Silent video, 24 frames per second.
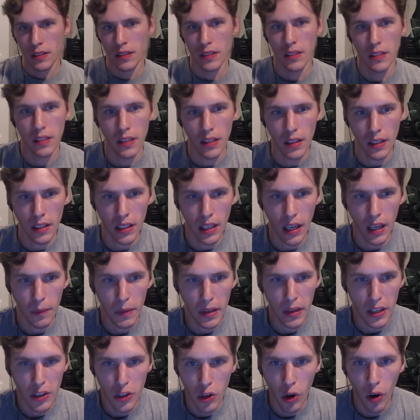Uh, I'm
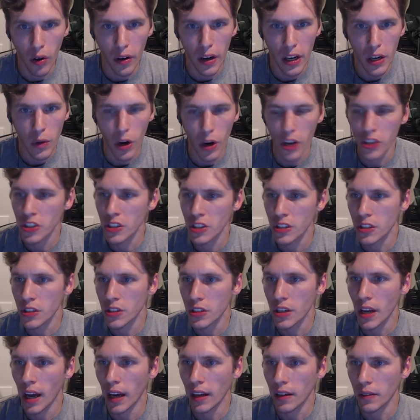ignoring questions in
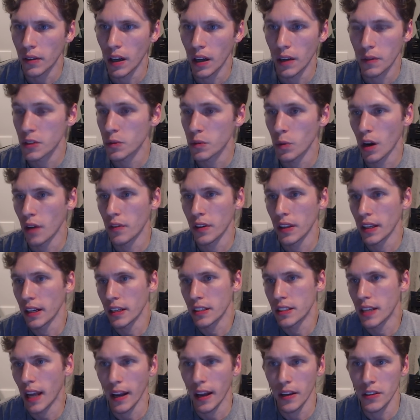chat. Well, I just went off on like a
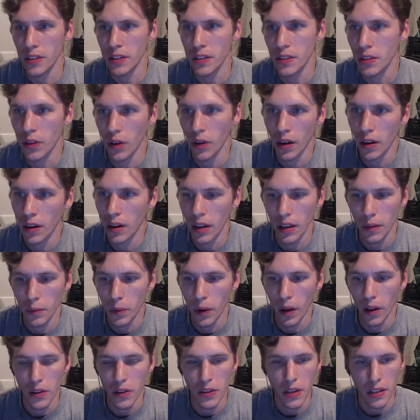tangent, so I
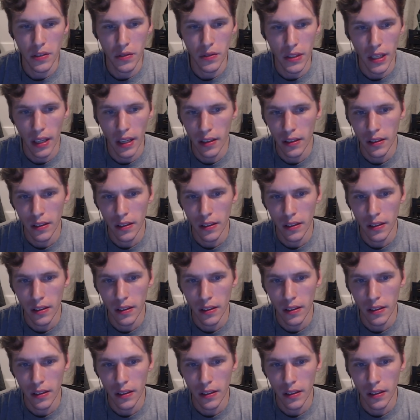apologize for that.